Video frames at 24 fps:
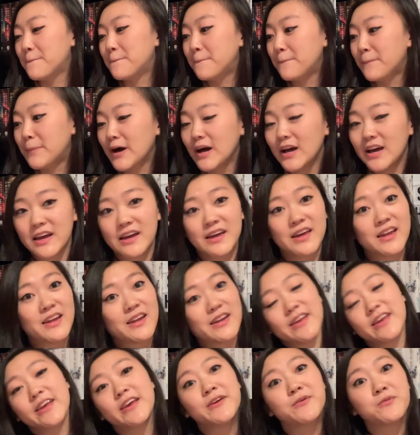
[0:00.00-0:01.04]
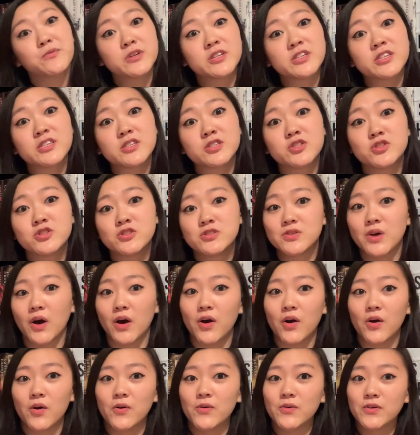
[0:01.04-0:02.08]
But it was just
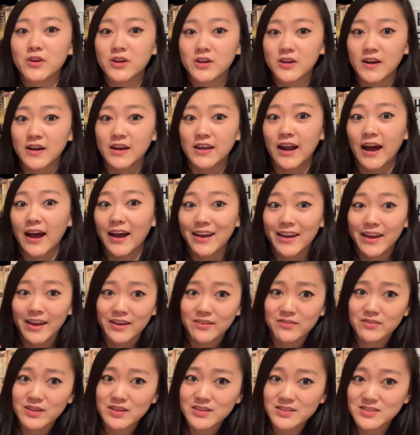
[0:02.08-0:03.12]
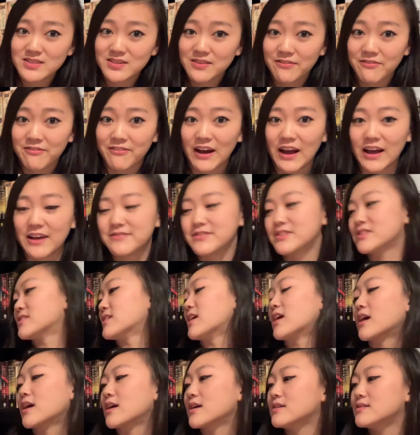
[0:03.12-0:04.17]
so good. I gave this 5
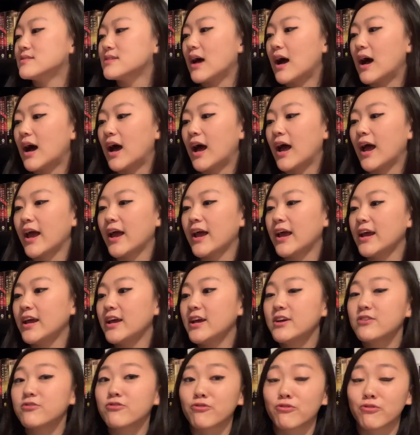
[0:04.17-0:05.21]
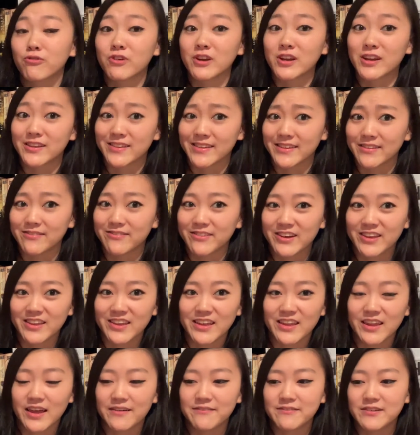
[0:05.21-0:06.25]
stars. I really, really
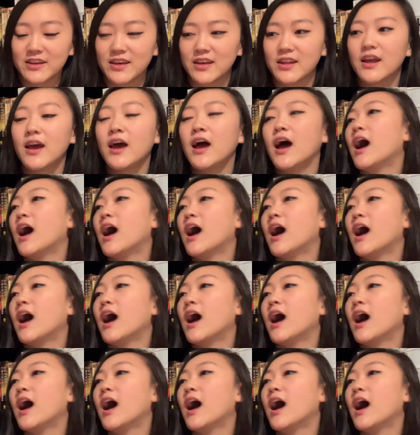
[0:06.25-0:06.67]
loved it.